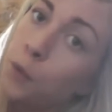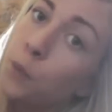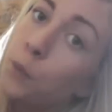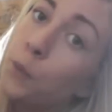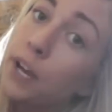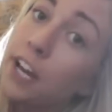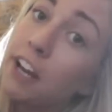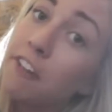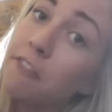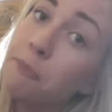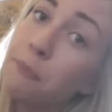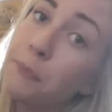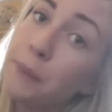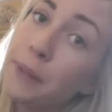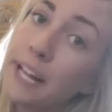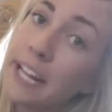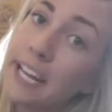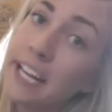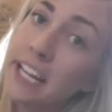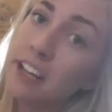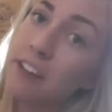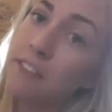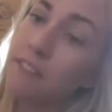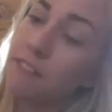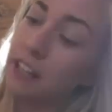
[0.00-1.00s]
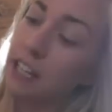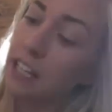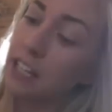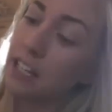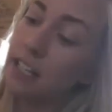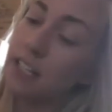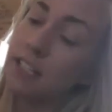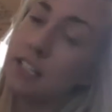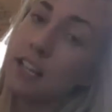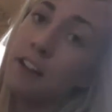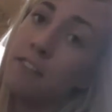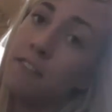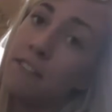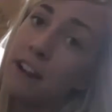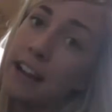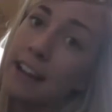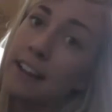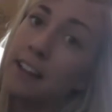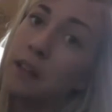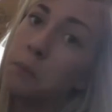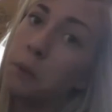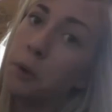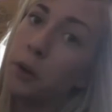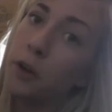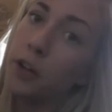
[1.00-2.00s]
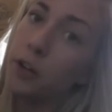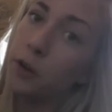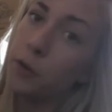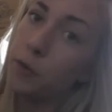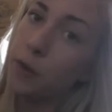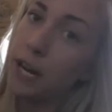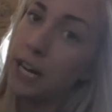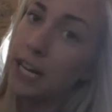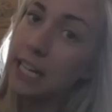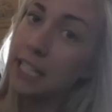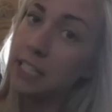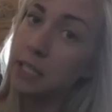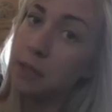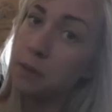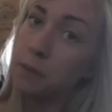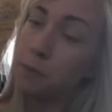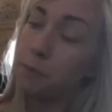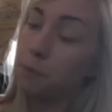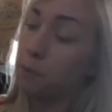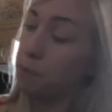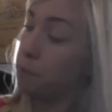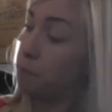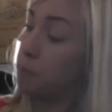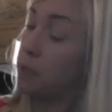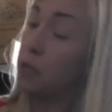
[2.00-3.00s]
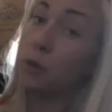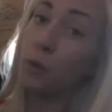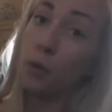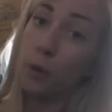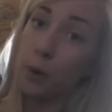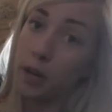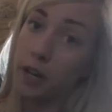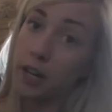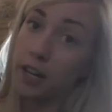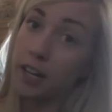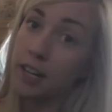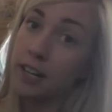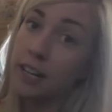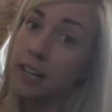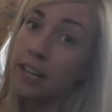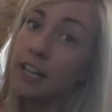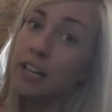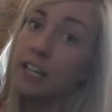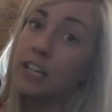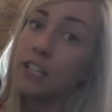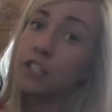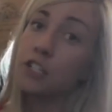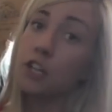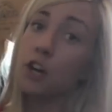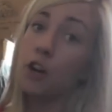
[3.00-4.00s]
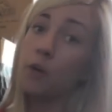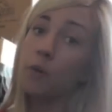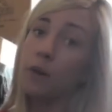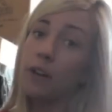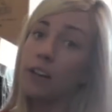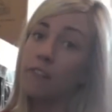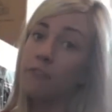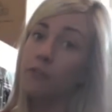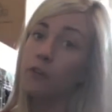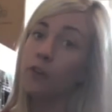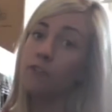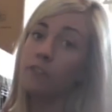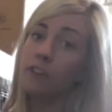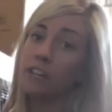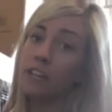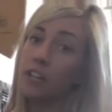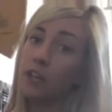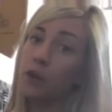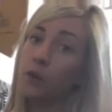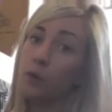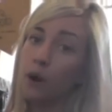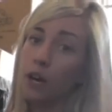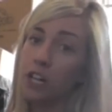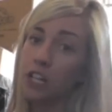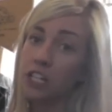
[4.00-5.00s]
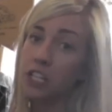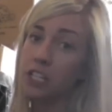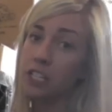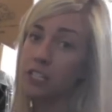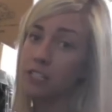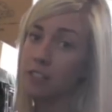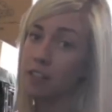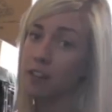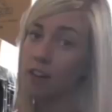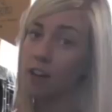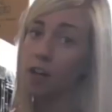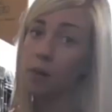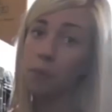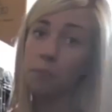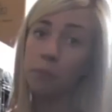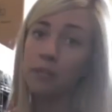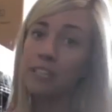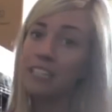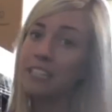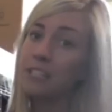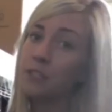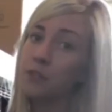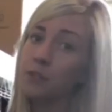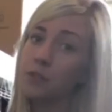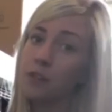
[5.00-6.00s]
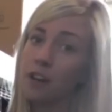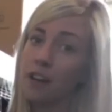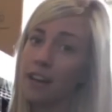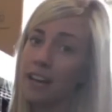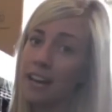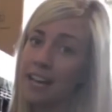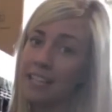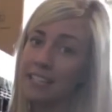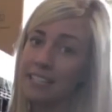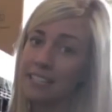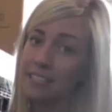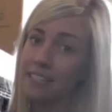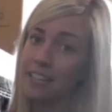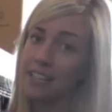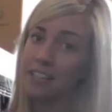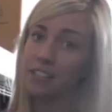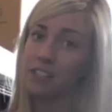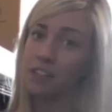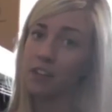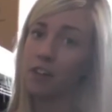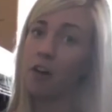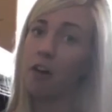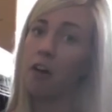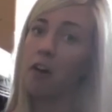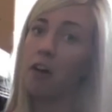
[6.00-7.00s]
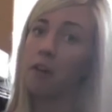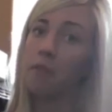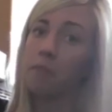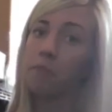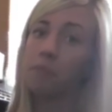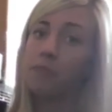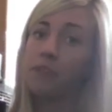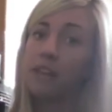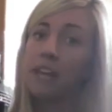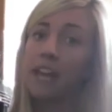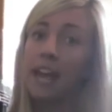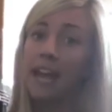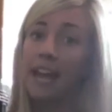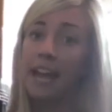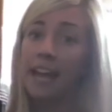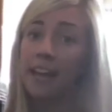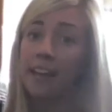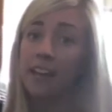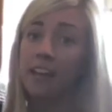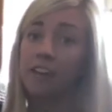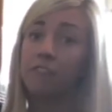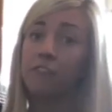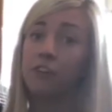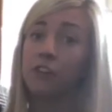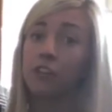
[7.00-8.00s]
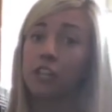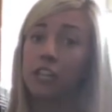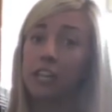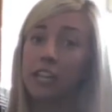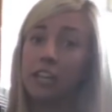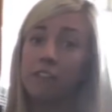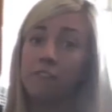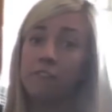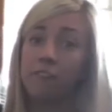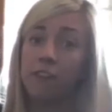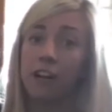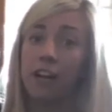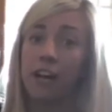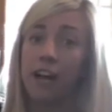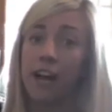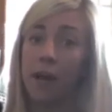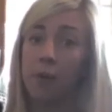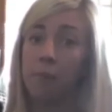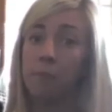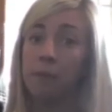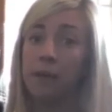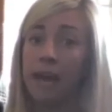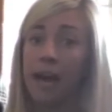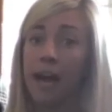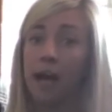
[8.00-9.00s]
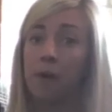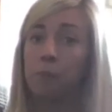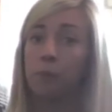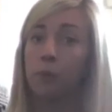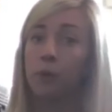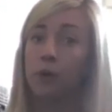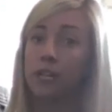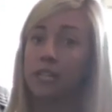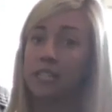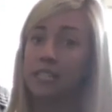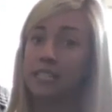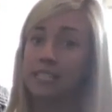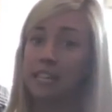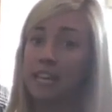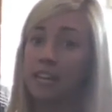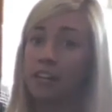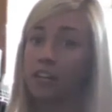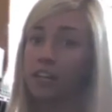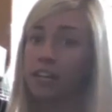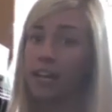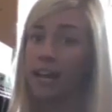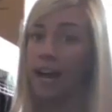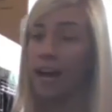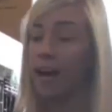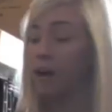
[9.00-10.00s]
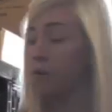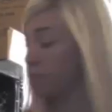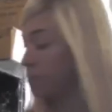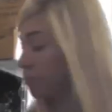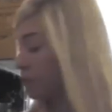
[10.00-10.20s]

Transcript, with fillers: We have plenty of these available and ready to be ordered. So if you have any questions at all, please do not hesitate to call. And if you're looking for a hubcap or a center cap,